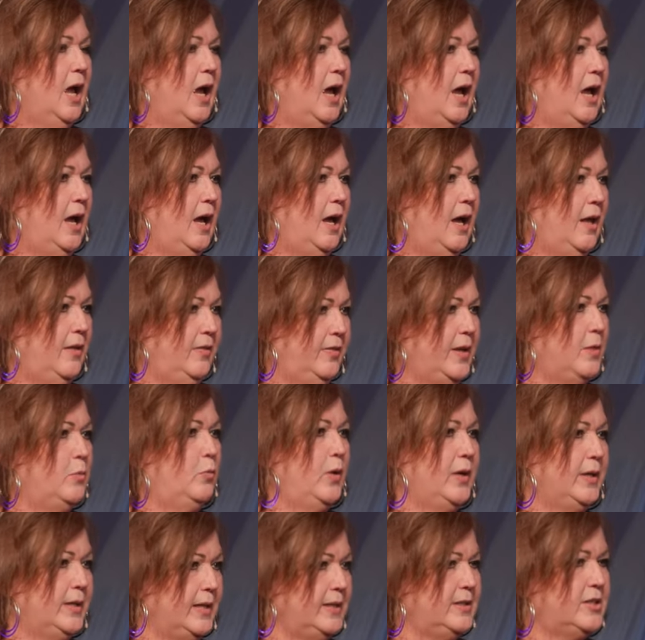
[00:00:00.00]
uh, then
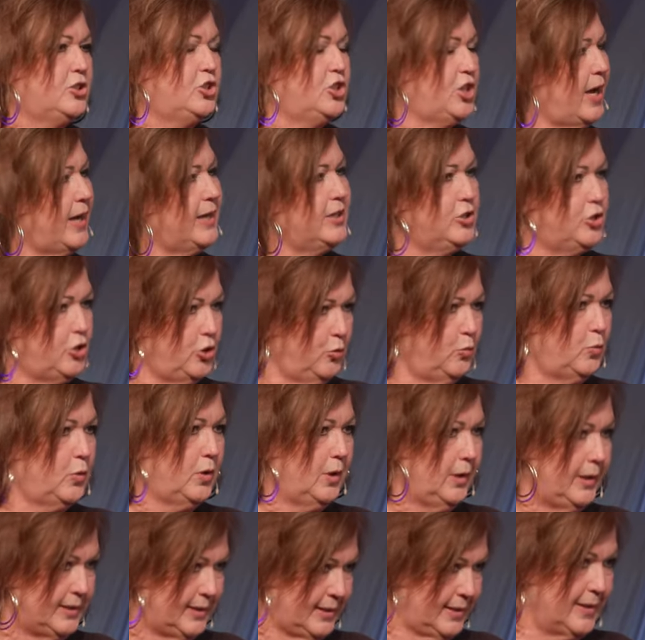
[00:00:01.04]
we need to change who we're
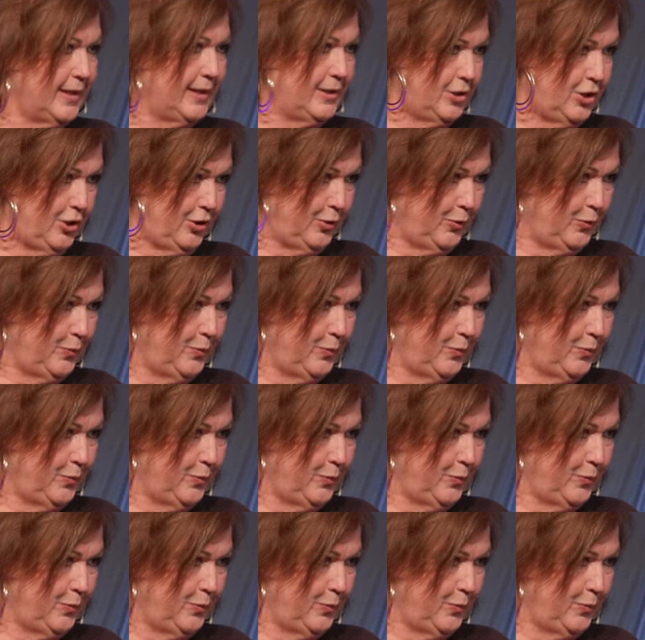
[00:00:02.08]
listening to.